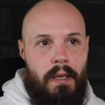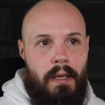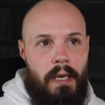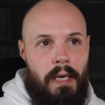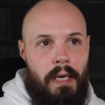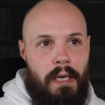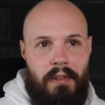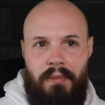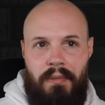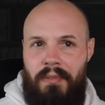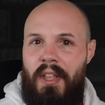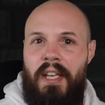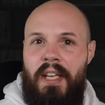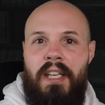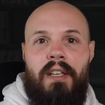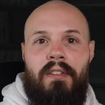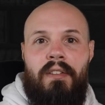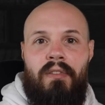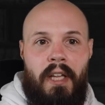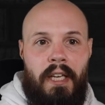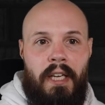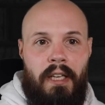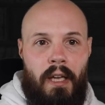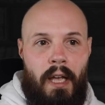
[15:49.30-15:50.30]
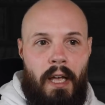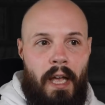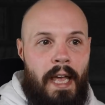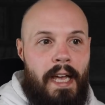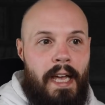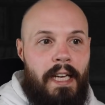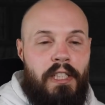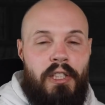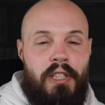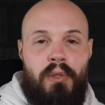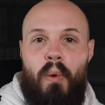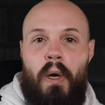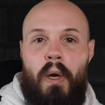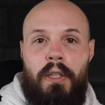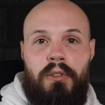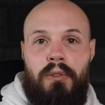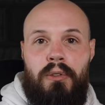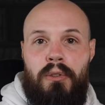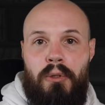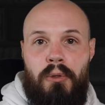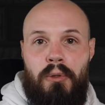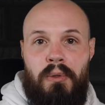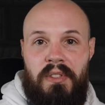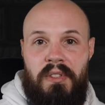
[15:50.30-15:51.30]
uh, think of like, hey, I just want
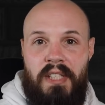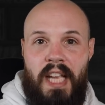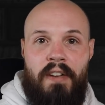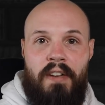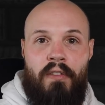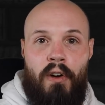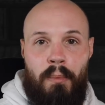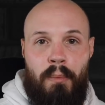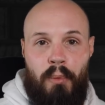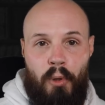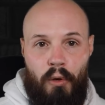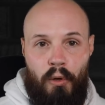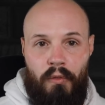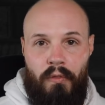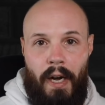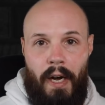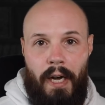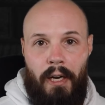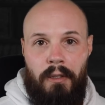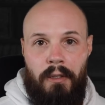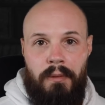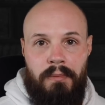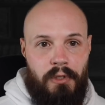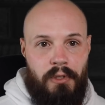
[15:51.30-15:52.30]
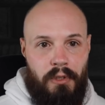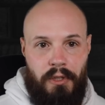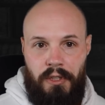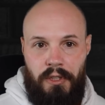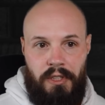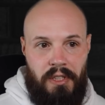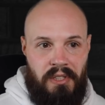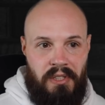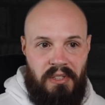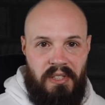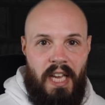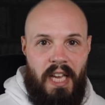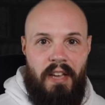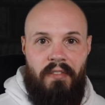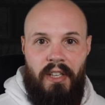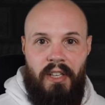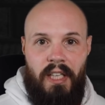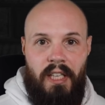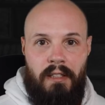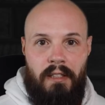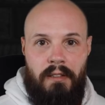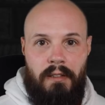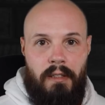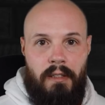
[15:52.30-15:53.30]
to save our profile. So you're just saving
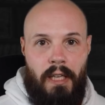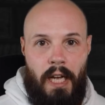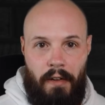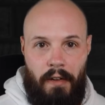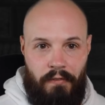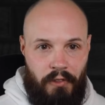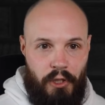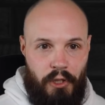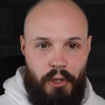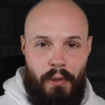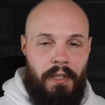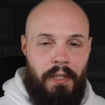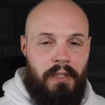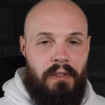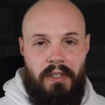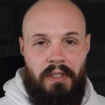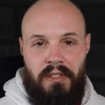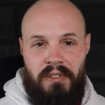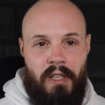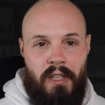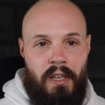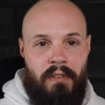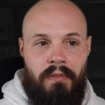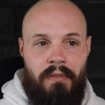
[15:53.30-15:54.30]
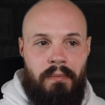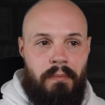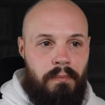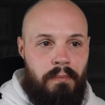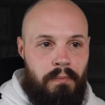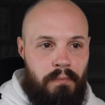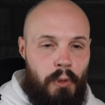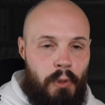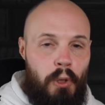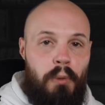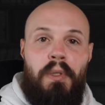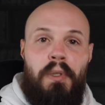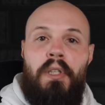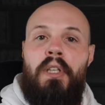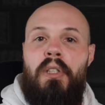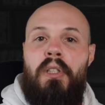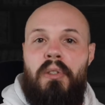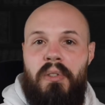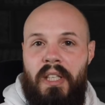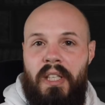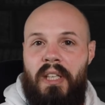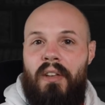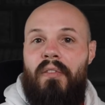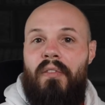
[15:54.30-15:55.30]
it after you enter the stuff, Boom, you can
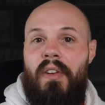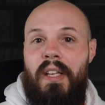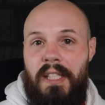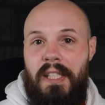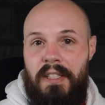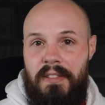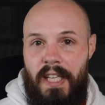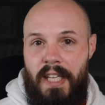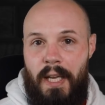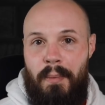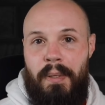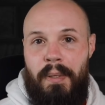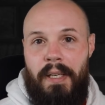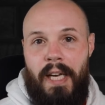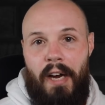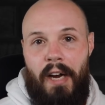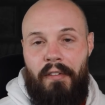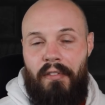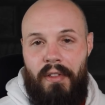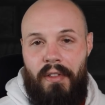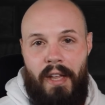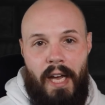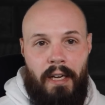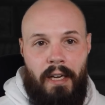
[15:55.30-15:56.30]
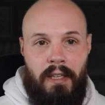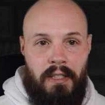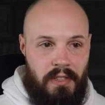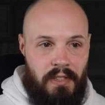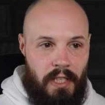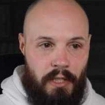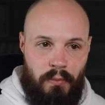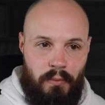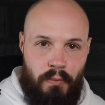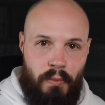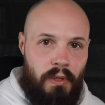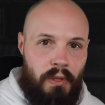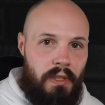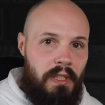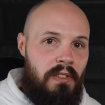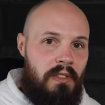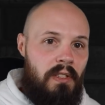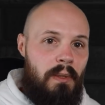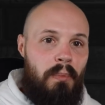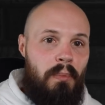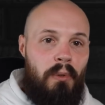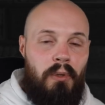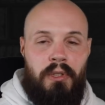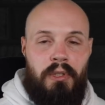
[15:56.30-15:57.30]
use the convenience API for that because that's really
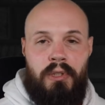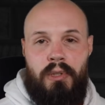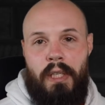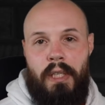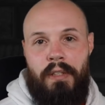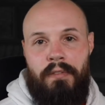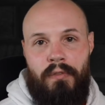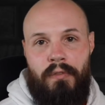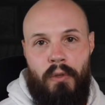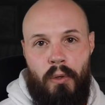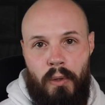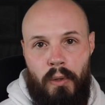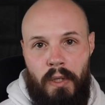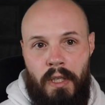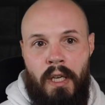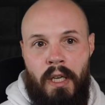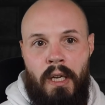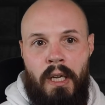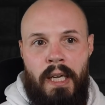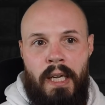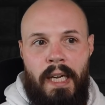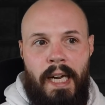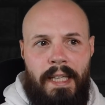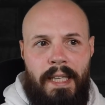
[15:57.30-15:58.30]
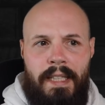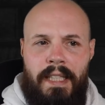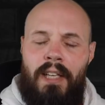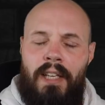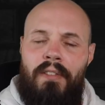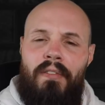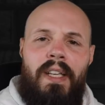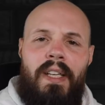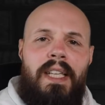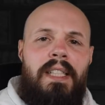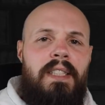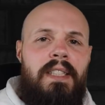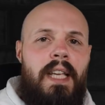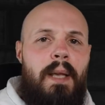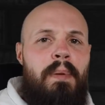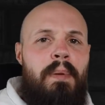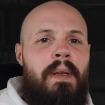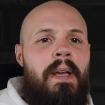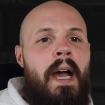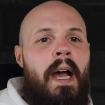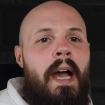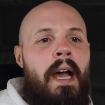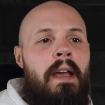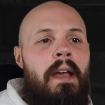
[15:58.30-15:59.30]
simple, straightforward. And the convenience
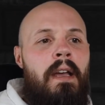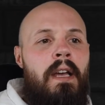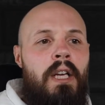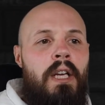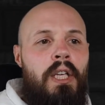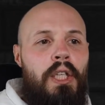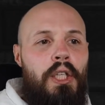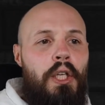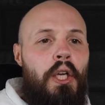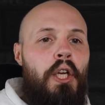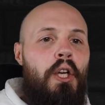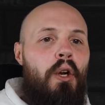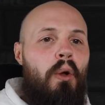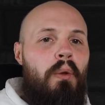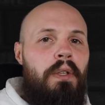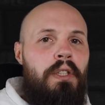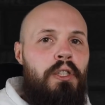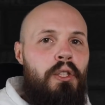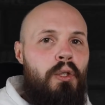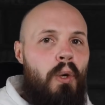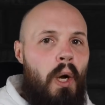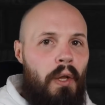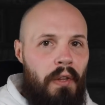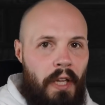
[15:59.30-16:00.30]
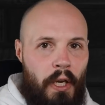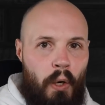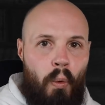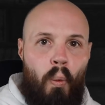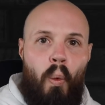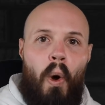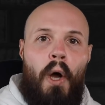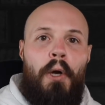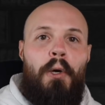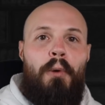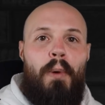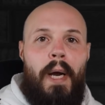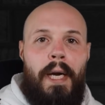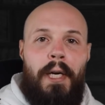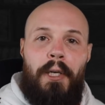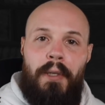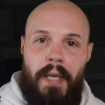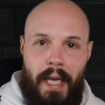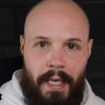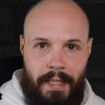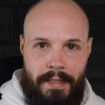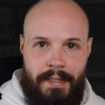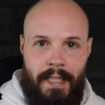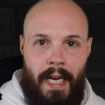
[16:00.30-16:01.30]
API, you can only do on like one
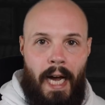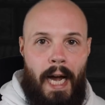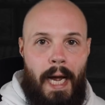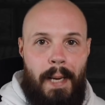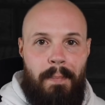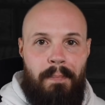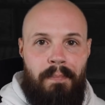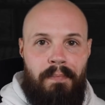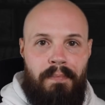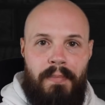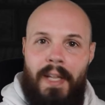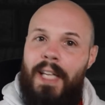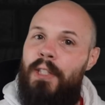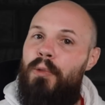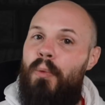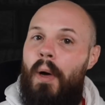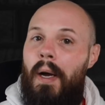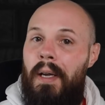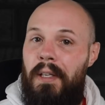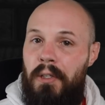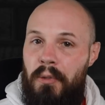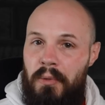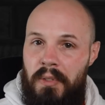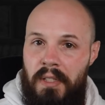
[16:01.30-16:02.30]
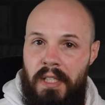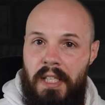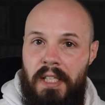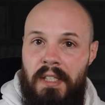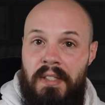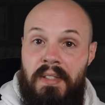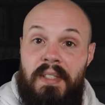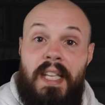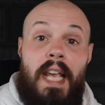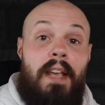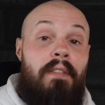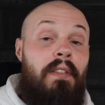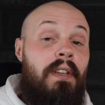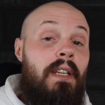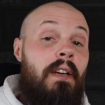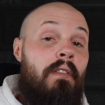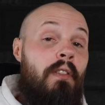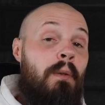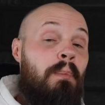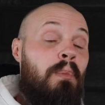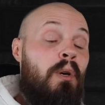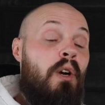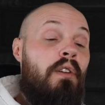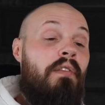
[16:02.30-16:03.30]
record at a time. That's why I use the saving of
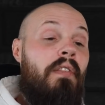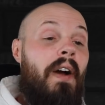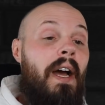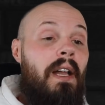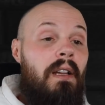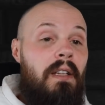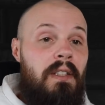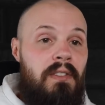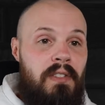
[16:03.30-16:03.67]
the profile